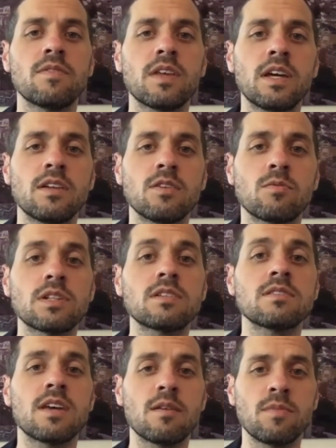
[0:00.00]
and what
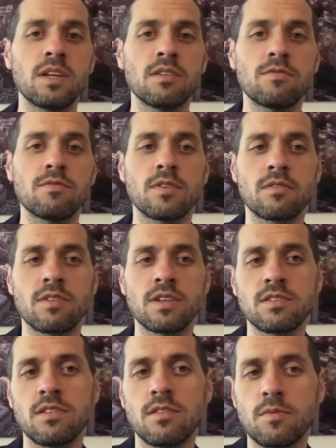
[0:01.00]
does that mean for the
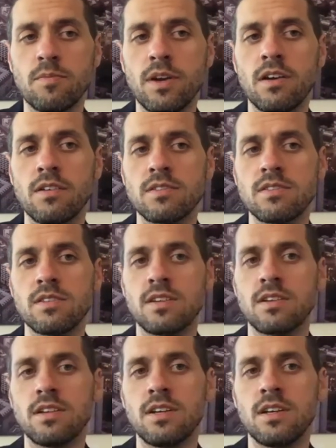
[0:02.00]
risk to their parents and